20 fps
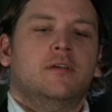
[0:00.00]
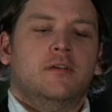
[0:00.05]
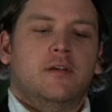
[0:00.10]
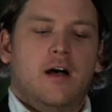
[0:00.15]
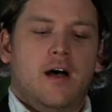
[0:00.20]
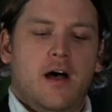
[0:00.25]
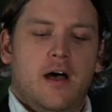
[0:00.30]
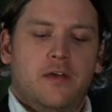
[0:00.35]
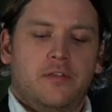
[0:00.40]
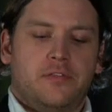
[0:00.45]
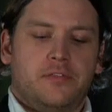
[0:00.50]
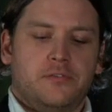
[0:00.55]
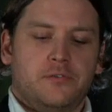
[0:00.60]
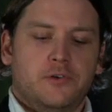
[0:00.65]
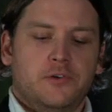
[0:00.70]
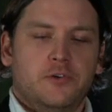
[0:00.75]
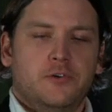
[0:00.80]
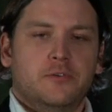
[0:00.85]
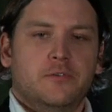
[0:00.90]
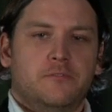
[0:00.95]

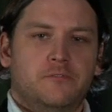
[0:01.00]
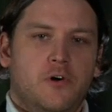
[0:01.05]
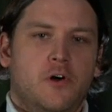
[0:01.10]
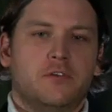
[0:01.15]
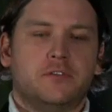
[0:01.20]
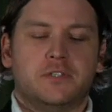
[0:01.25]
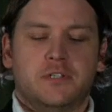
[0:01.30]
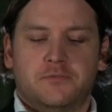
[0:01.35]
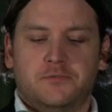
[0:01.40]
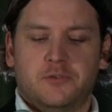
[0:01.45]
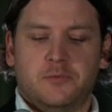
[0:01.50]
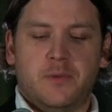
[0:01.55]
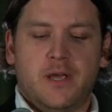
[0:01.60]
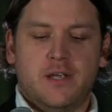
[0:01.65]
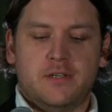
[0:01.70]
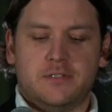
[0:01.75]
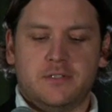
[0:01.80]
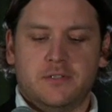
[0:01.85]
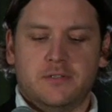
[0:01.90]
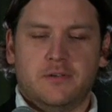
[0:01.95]
through false
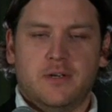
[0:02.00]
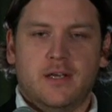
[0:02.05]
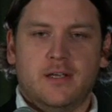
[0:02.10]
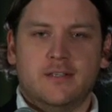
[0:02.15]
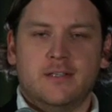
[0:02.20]
information, right?